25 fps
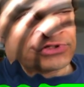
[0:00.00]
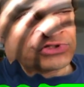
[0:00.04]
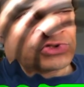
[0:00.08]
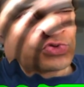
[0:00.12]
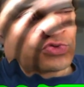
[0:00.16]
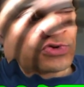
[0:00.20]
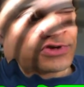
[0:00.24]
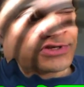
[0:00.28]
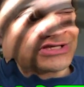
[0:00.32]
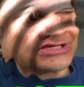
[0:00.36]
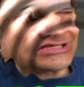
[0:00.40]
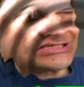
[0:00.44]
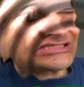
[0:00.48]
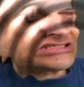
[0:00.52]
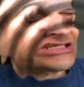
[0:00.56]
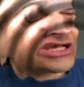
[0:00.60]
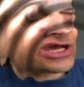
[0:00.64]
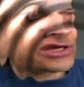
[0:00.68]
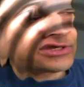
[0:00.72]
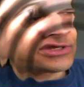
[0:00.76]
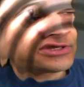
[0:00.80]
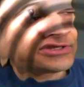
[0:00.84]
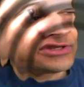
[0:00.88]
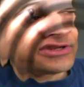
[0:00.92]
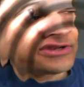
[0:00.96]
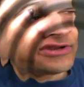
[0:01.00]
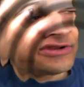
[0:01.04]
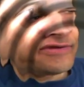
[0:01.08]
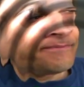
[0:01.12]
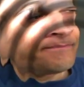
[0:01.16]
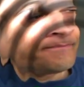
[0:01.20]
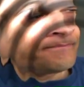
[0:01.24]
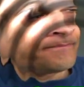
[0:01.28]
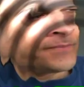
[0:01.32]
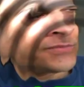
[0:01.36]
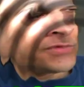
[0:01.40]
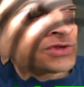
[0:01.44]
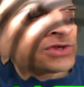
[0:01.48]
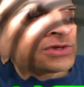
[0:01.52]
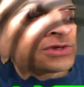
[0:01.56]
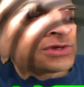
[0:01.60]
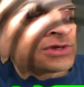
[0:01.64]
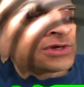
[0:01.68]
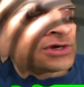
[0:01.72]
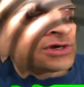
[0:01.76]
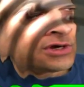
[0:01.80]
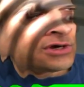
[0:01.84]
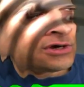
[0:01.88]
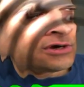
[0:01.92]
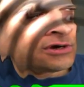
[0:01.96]
22nd
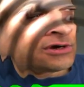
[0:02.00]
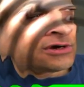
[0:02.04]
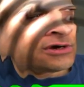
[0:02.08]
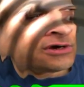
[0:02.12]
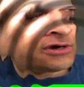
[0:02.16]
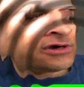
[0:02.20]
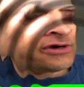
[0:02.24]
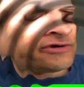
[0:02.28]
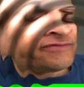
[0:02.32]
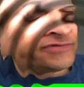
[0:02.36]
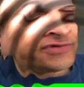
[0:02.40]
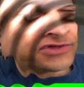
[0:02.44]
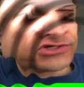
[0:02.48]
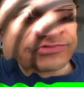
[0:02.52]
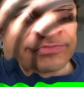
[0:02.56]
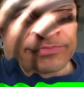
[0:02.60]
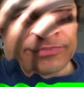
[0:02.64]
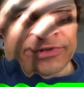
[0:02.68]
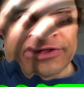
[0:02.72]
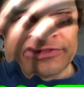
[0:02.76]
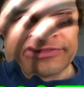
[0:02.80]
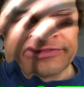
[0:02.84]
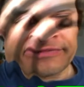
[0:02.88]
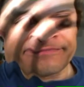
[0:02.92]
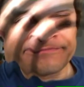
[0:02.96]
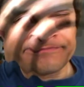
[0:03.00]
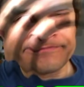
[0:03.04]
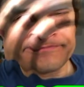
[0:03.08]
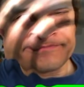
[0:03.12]
of this month.